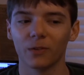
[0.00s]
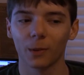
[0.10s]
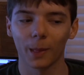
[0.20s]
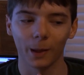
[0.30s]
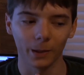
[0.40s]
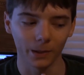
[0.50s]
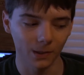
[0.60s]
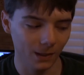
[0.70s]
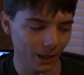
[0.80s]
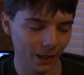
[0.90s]

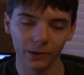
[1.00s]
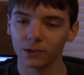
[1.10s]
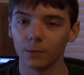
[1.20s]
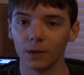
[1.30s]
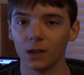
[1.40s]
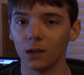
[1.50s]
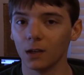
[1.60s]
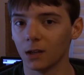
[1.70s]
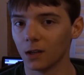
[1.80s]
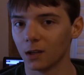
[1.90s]
because I used to
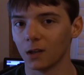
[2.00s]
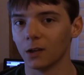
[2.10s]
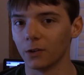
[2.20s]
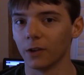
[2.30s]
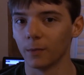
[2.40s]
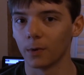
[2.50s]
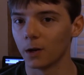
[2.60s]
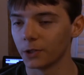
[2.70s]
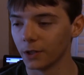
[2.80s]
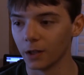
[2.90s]
be under the
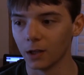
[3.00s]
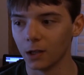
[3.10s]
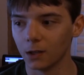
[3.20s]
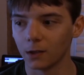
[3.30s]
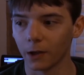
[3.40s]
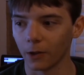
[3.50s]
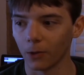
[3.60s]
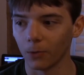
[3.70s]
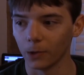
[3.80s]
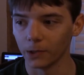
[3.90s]
impression that
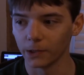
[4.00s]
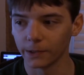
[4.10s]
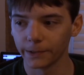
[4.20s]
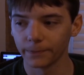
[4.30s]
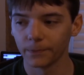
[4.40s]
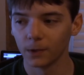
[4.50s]
Intel was,